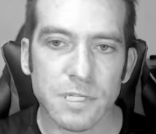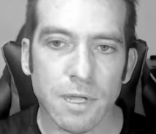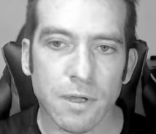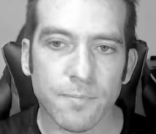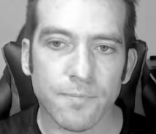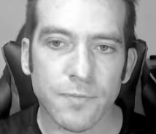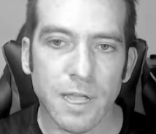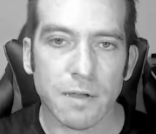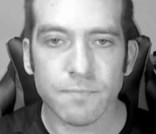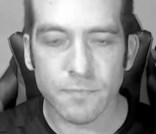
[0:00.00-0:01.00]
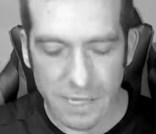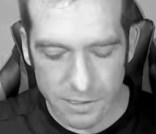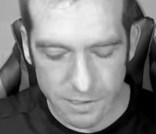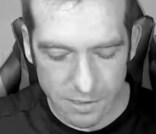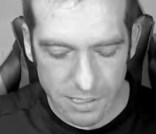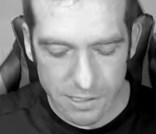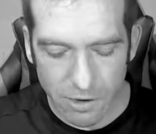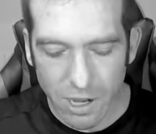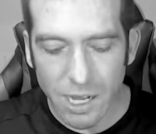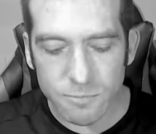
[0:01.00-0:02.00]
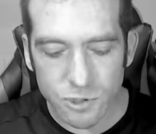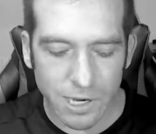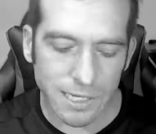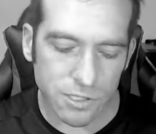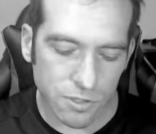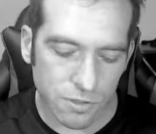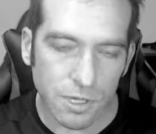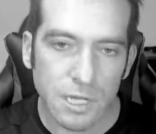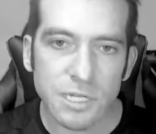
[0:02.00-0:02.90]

So yeah, that's how I'm trying to